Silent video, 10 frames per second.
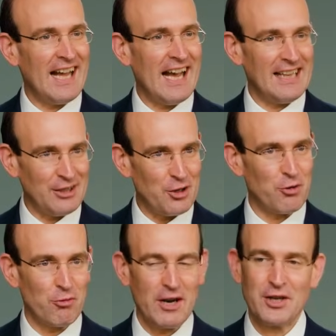and
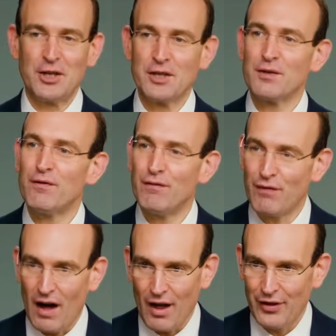gracious
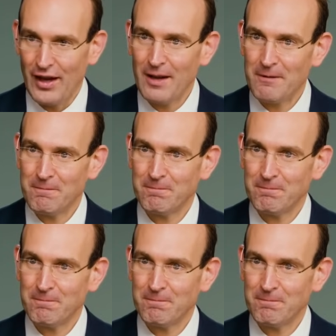Father.